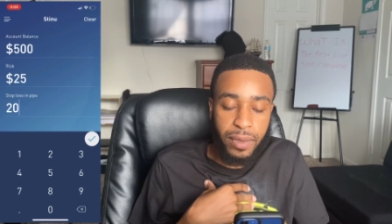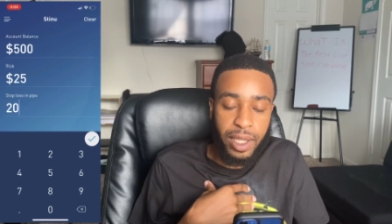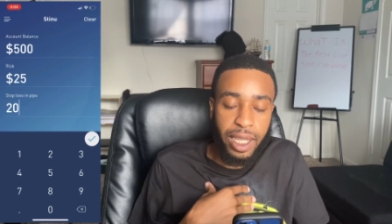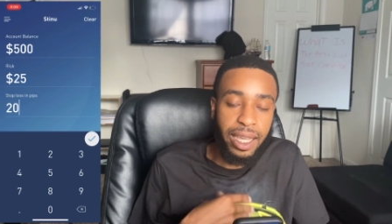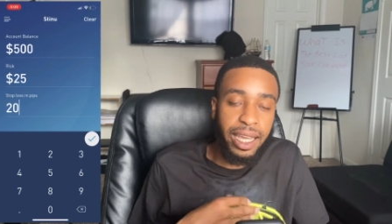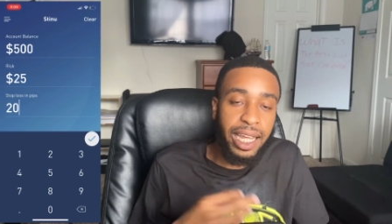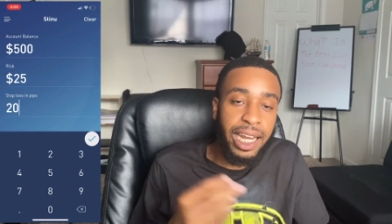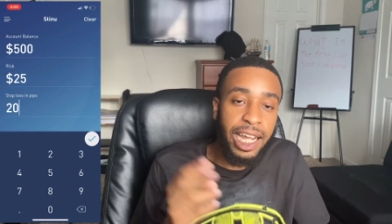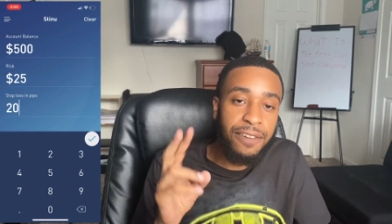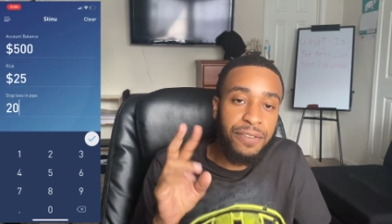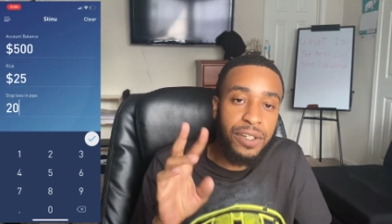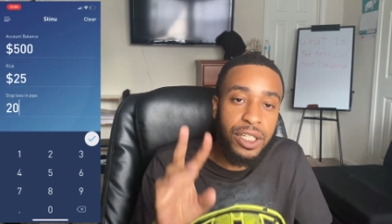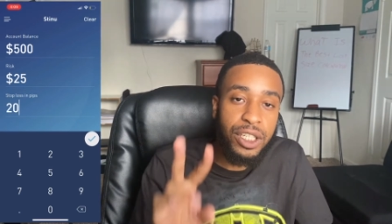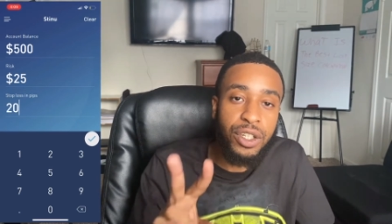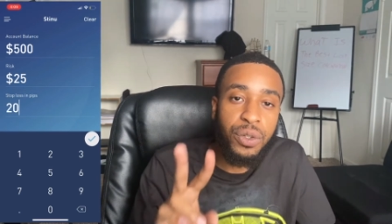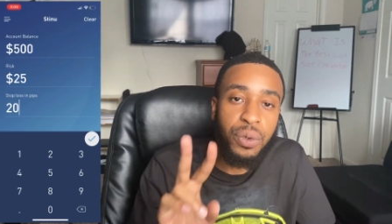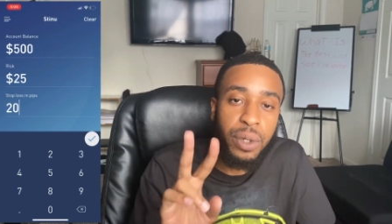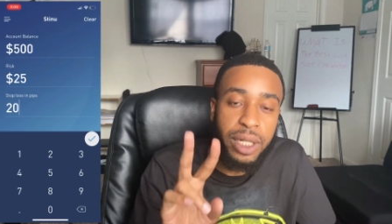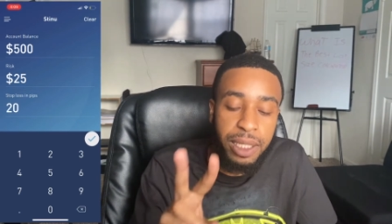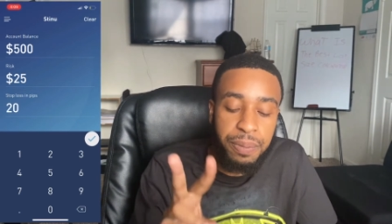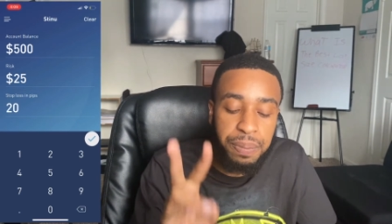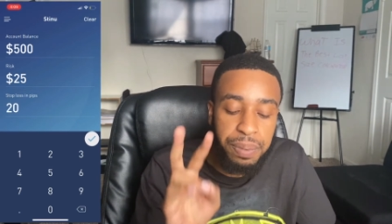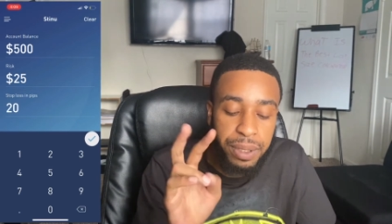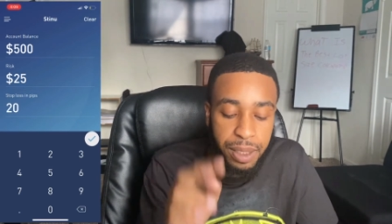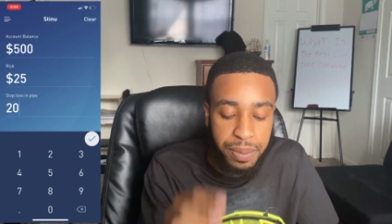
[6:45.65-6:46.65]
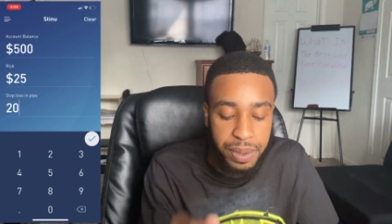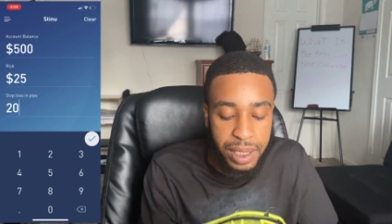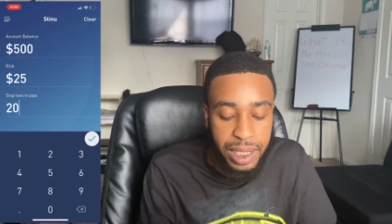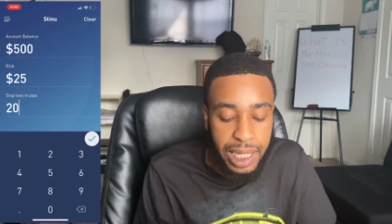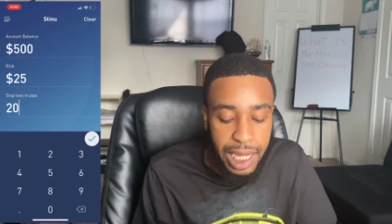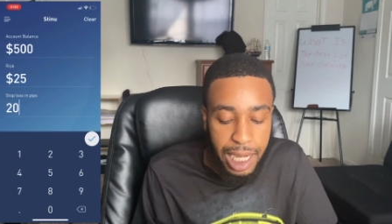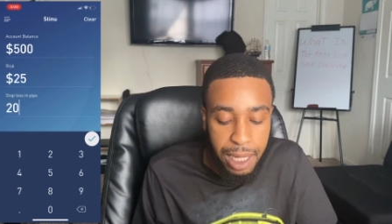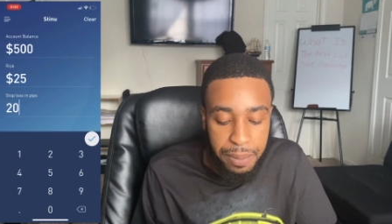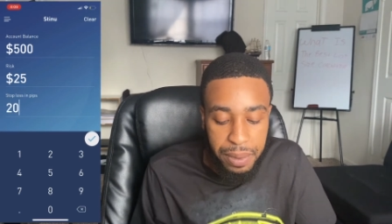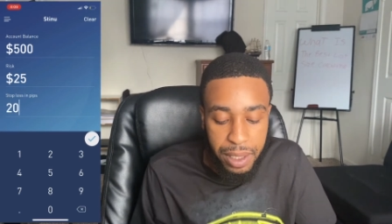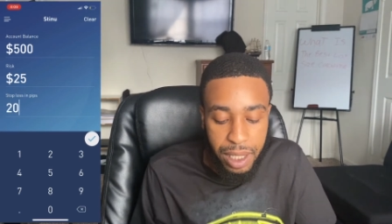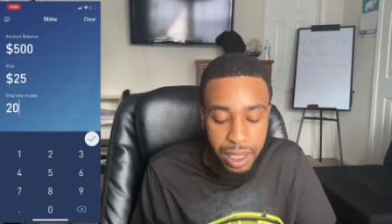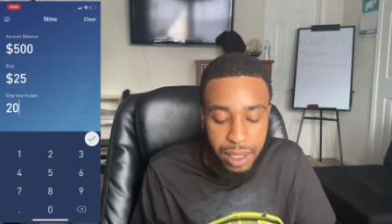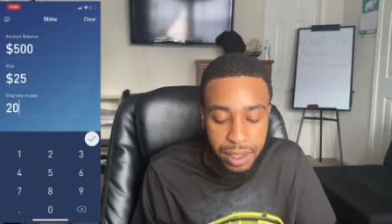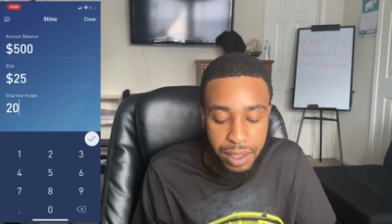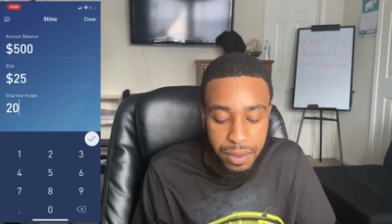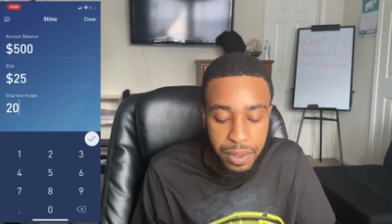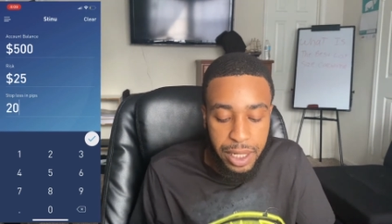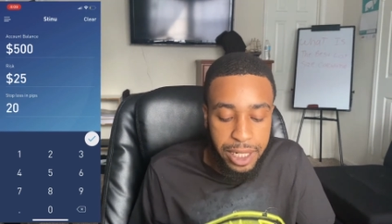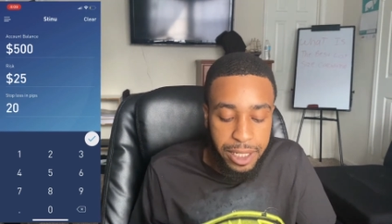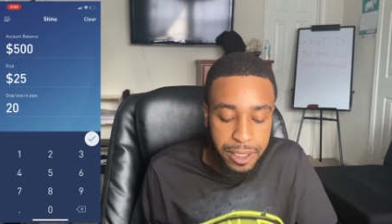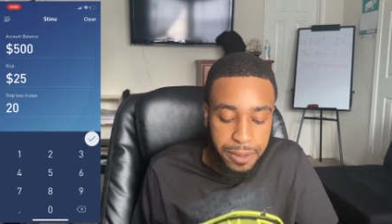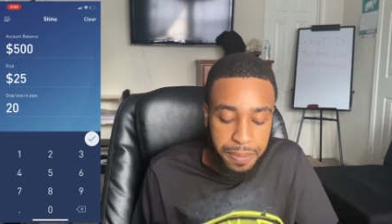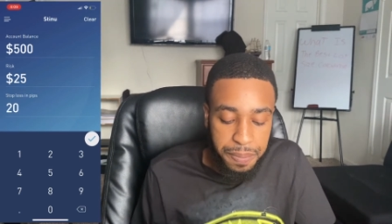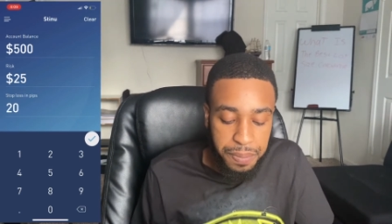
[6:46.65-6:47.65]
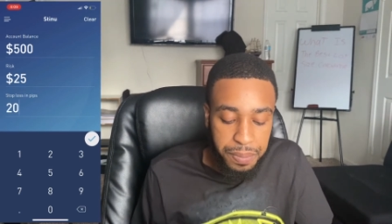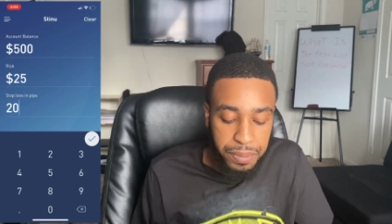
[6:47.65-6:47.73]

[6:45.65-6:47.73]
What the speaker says: And I have a 20 pip stop loss, right?